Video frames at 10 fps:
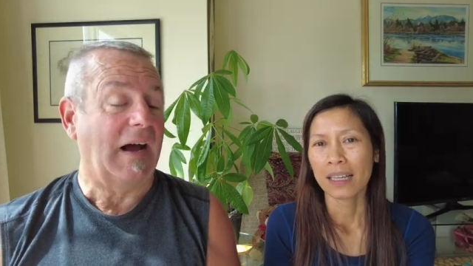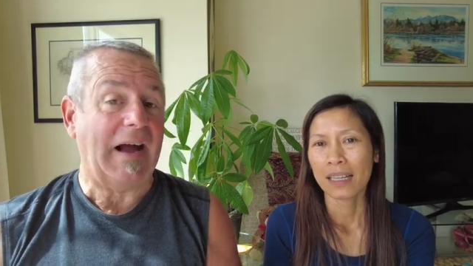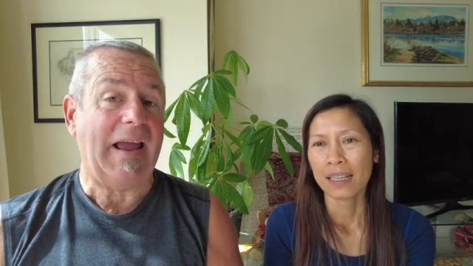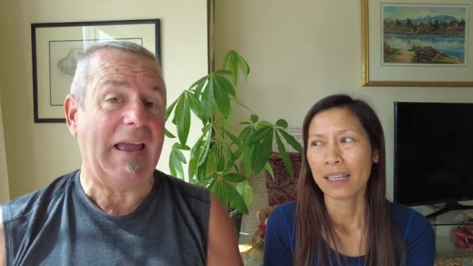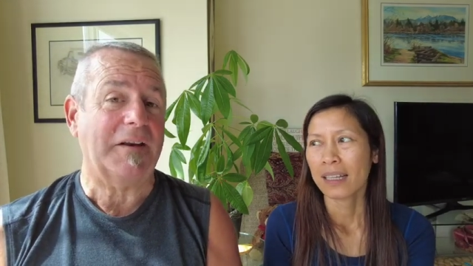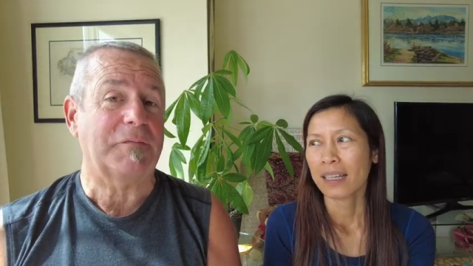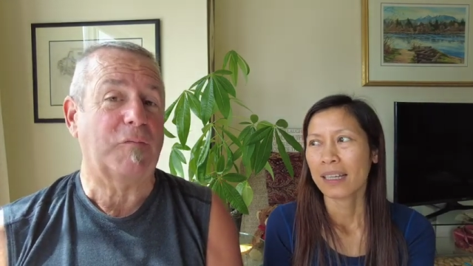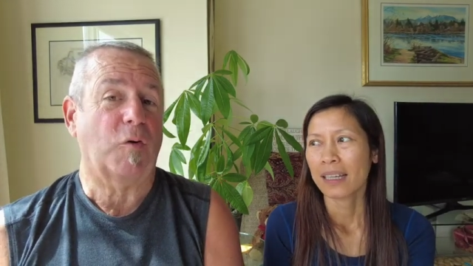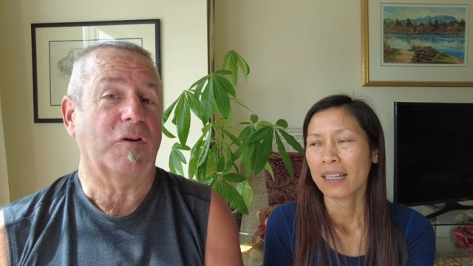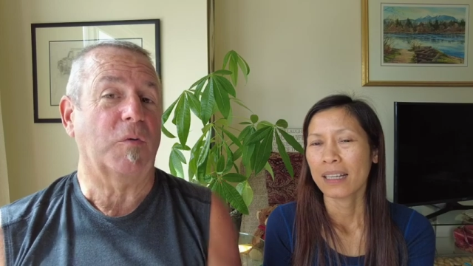Speaker 1: I had a
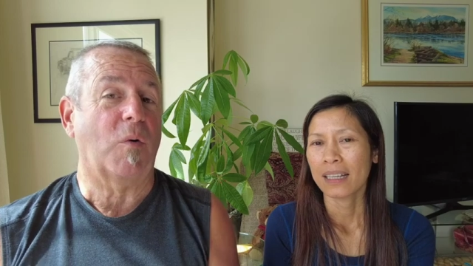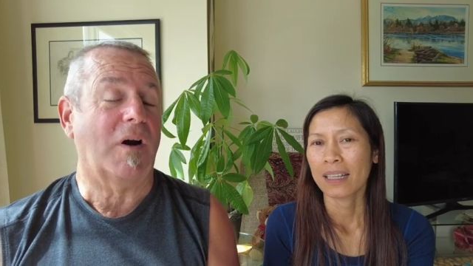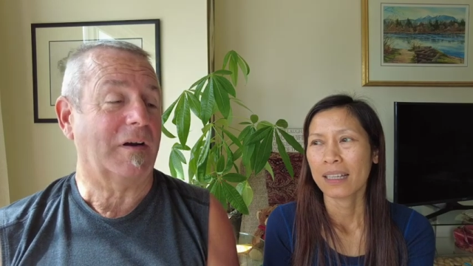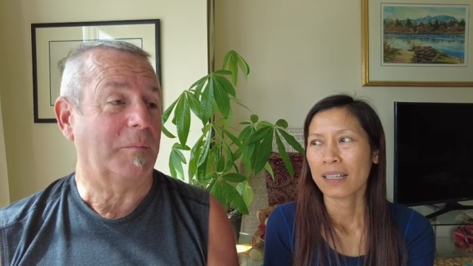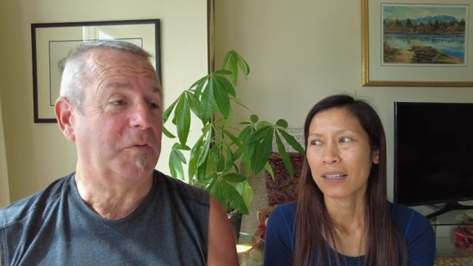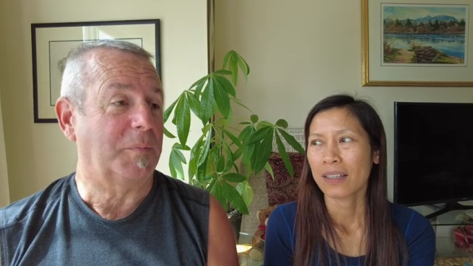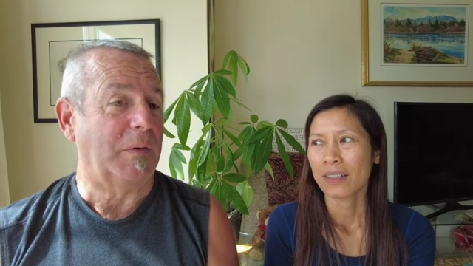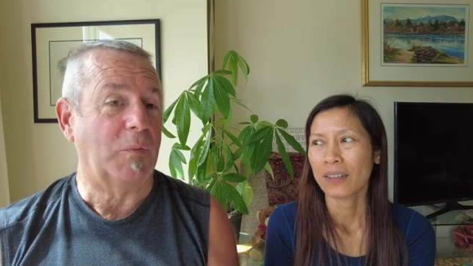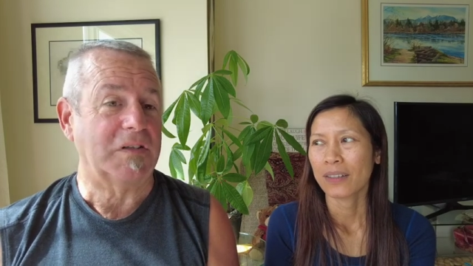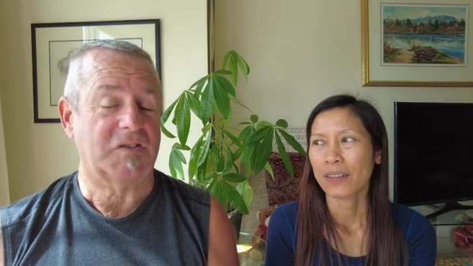foreigner walk up to
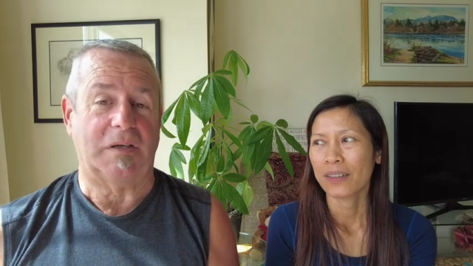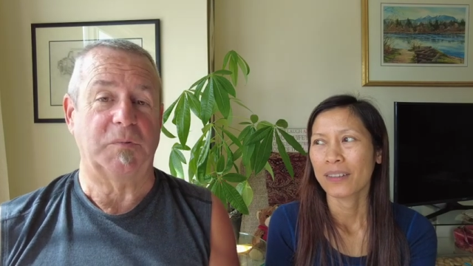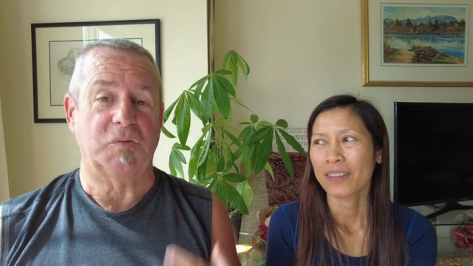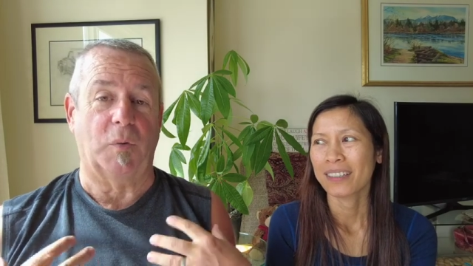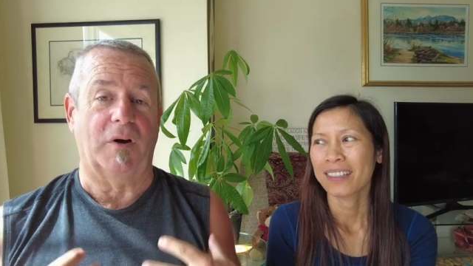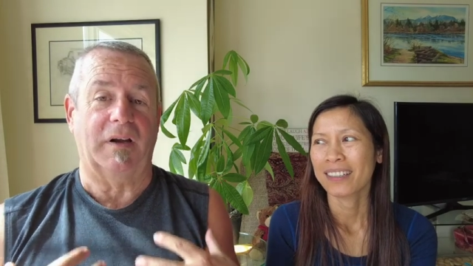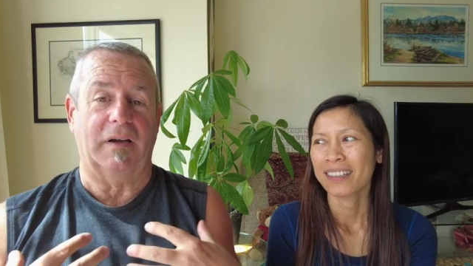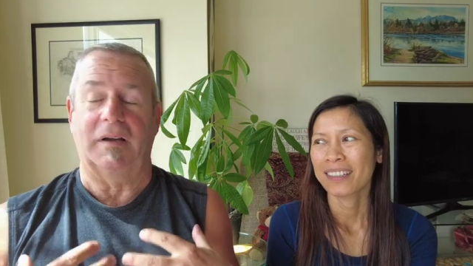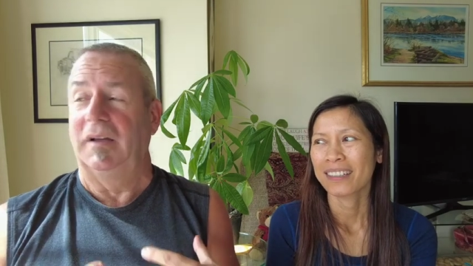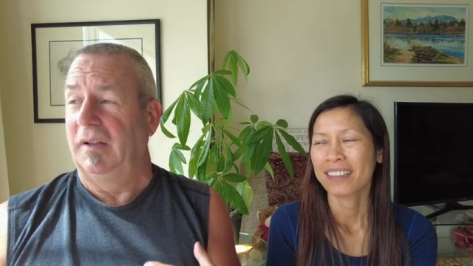me once. I was wearing
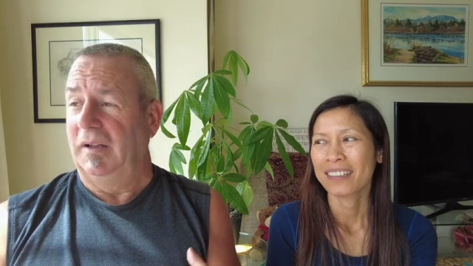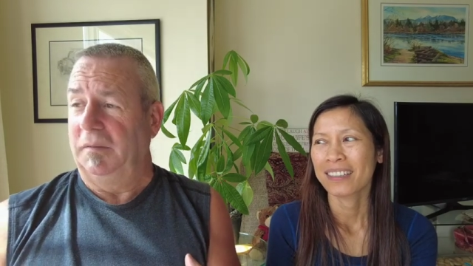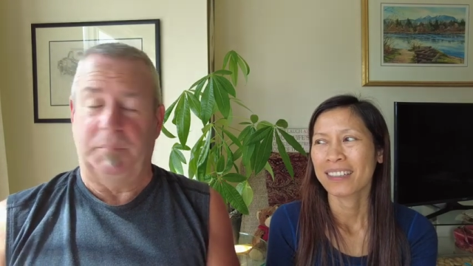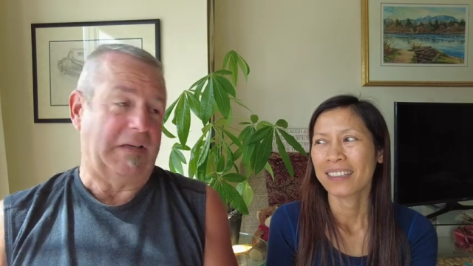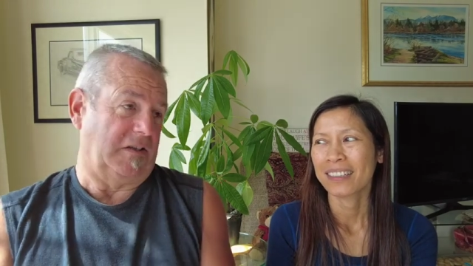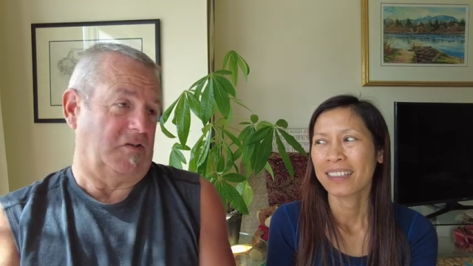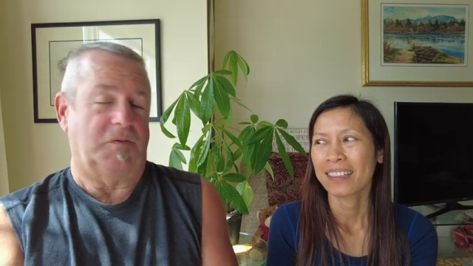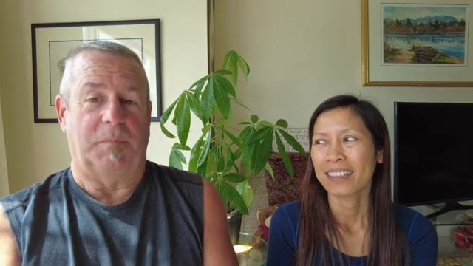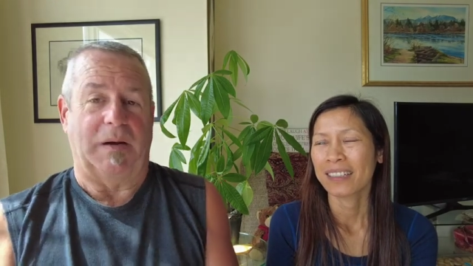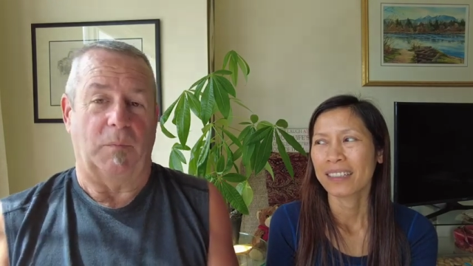a
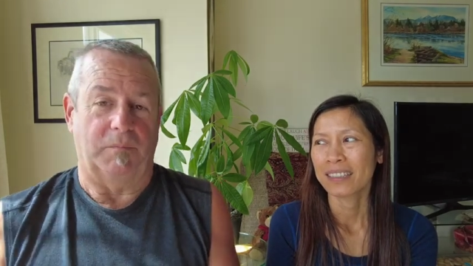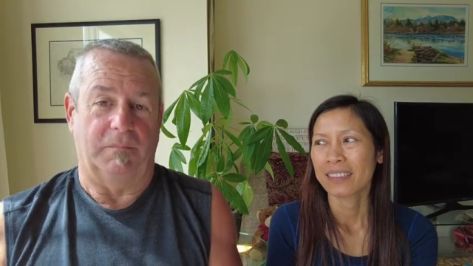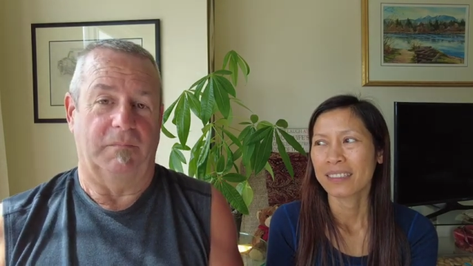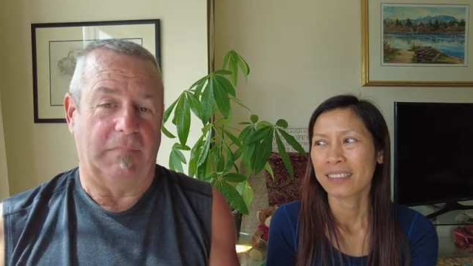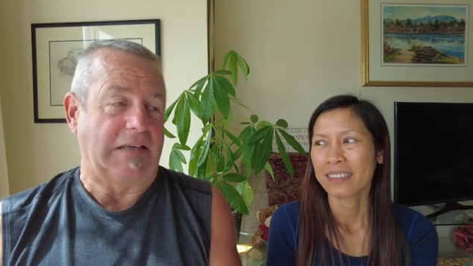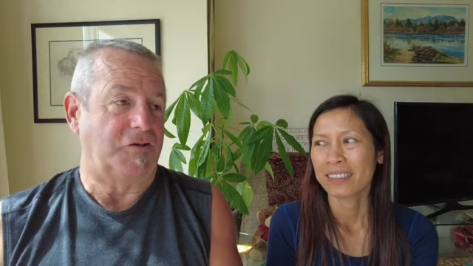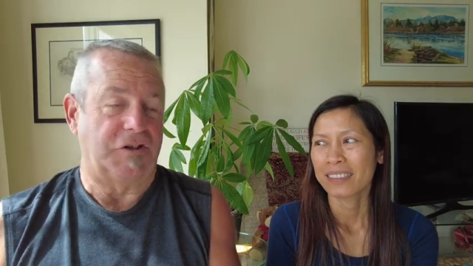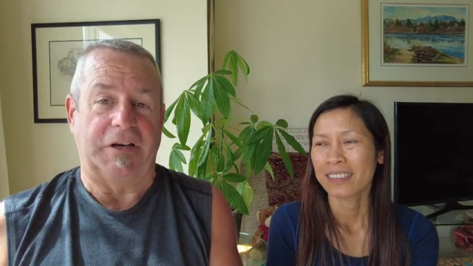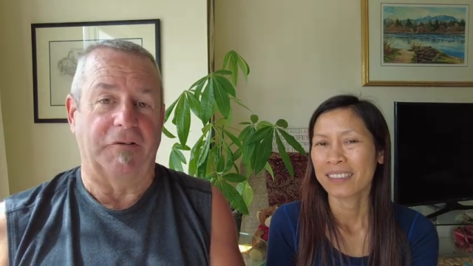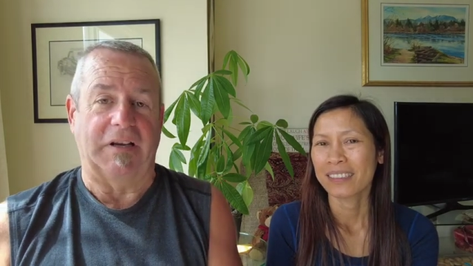because of my
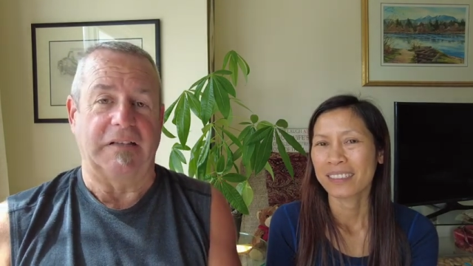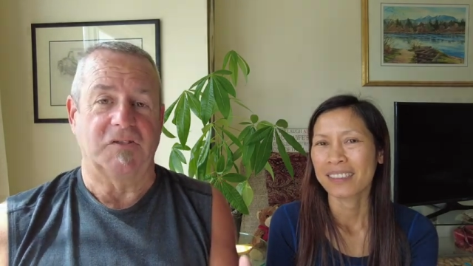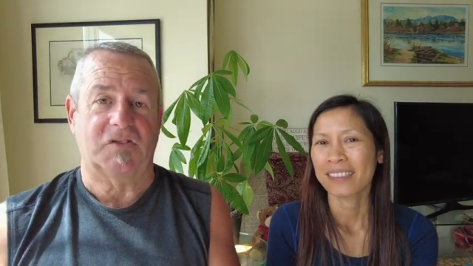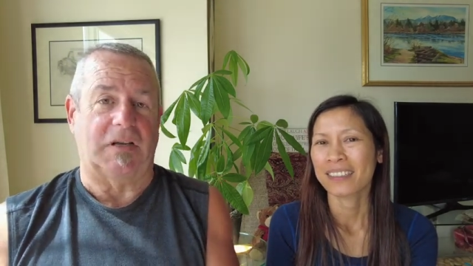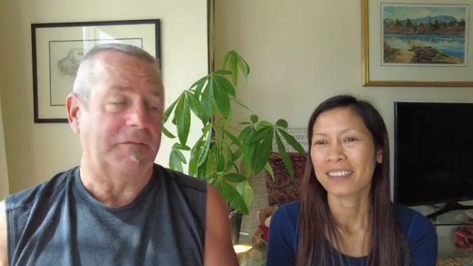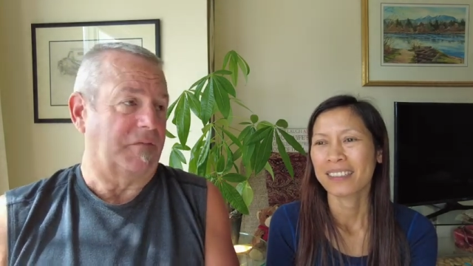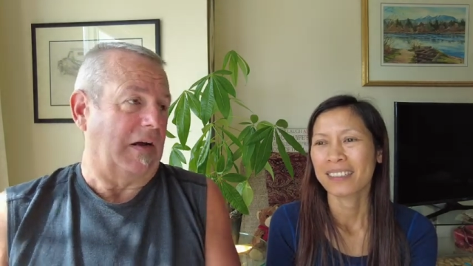engineering and stuff.